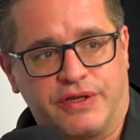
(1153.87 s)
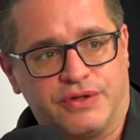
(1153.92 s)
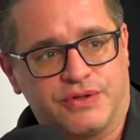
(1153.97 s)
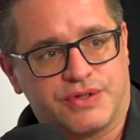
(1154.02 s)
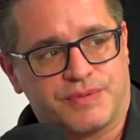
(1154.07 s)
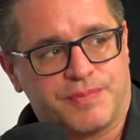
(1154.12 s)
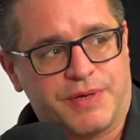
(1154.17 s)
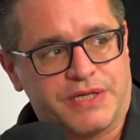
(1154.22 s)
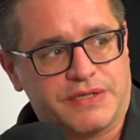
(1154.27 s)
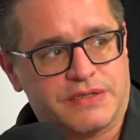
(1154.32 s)
the
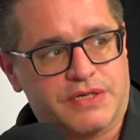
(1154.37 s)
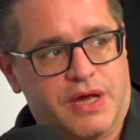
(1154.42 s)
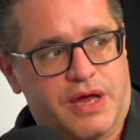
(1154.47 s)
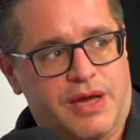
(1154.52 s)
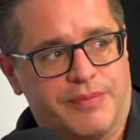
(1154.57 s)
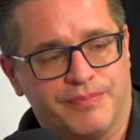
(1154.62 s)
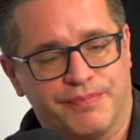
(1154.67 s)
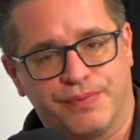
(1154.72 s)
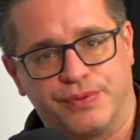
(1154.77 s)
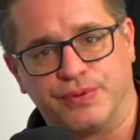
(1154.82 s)
thing that you
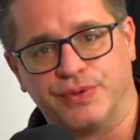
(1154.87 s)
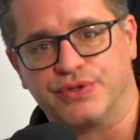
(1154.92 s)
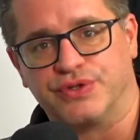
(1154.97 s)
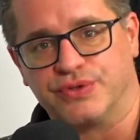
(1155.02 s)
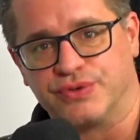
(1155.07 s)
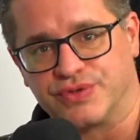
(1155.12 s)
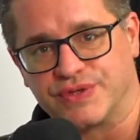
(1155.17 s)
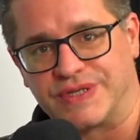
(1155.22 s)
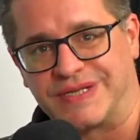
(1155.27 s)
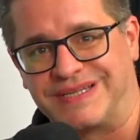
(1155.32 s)
spend
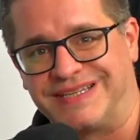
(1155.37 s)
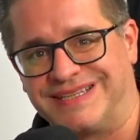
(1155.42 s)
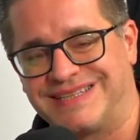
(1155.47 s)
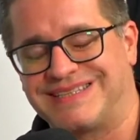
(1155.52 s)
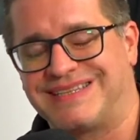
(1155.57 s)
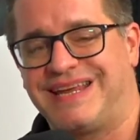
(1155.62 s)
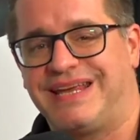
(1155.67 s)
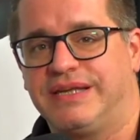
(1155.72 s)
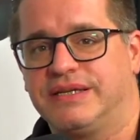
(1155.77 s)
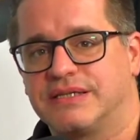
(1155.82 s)
time
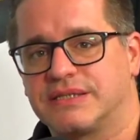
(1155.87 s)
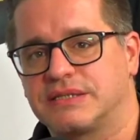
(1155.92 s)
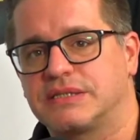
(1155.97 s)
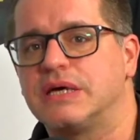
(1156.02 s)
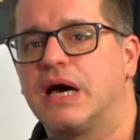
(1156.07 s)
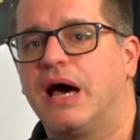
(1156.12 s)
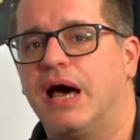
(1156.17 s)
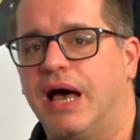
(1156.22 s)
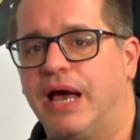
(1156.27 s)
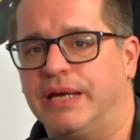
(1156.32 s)
producing that
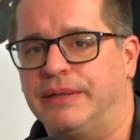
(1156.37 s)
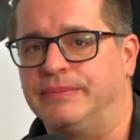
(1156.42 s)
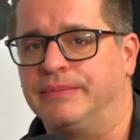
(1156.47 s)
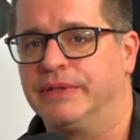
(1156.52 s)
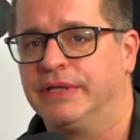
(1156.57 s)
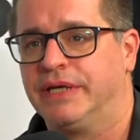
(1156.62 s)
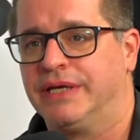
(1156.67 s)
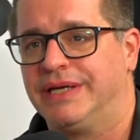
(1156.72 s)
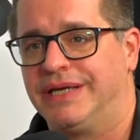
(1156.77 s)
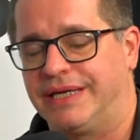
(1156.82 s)
takes
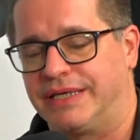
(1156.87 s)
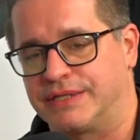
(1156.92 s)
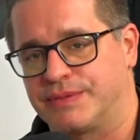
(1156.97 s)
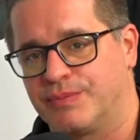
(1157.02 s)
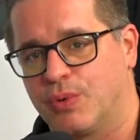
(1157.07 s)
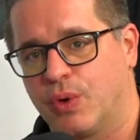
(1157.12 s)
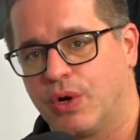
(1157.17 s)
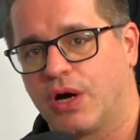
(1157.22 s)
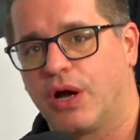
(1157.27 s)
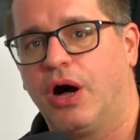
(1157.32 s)
time,
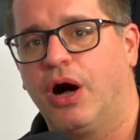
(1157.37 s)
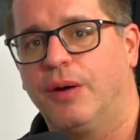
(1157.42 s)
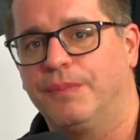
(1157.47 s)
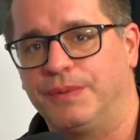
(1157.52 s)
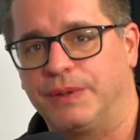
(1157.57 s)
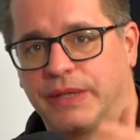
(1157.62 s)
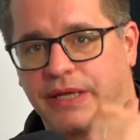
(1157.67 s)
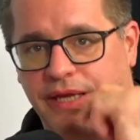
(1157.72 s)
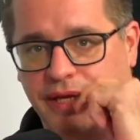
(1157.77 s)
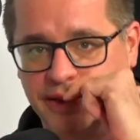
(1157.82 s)
is
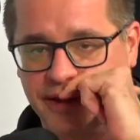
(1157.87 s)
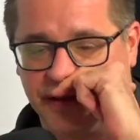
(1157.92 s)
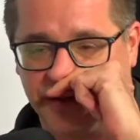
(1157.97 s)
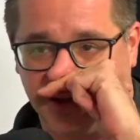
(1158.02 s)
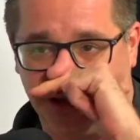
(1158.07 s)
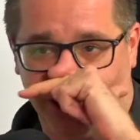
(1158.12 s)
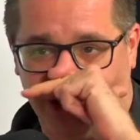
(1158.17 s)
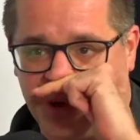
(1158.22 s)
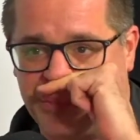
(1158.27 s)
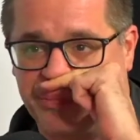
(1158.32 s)
more
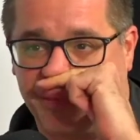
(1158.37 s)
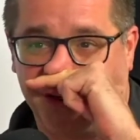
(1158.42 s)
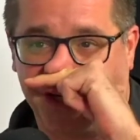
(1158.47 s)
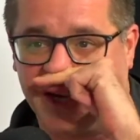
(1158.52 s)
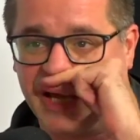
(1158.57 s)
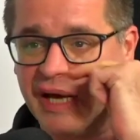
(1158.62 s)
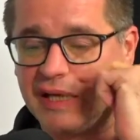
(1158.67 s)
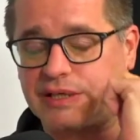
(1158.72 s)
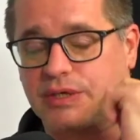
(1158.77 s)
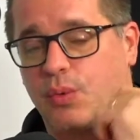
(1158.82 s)
complicated,
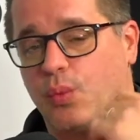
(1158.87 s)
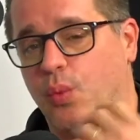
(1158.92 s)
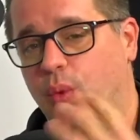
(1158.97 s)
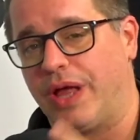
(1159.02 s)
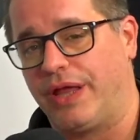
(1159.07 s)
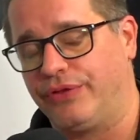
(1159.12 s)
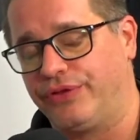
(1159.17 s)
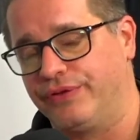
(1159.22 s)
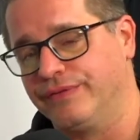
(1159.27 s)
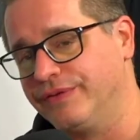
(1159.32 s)
but
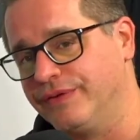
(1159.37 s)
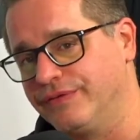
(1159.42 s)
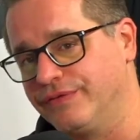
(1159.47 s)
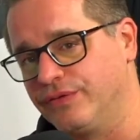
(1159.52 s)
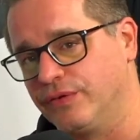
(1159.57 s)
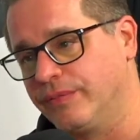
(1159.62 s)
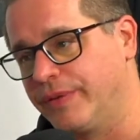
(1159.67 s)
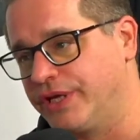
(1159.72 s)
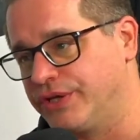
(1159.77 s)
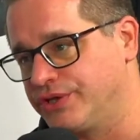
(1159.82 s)
has a
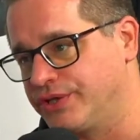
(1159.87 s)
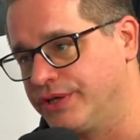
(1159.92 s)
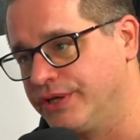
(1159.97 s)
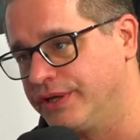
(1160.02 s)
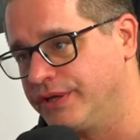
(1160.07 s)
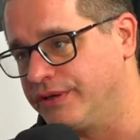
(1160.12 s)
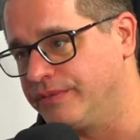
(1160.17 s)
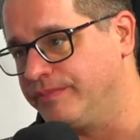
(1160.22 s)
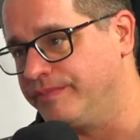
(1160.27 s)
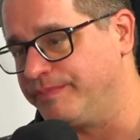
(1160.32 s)
wealth of
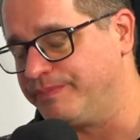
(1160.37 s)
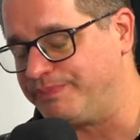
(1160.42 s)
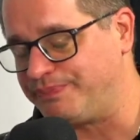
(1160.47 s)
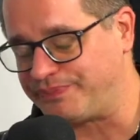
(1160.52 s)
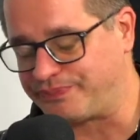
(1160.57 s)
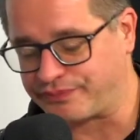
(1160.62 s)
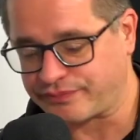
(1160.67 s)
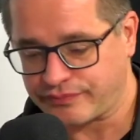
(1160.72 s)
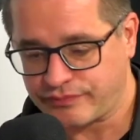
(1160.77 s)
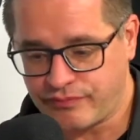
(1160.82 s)
information in it.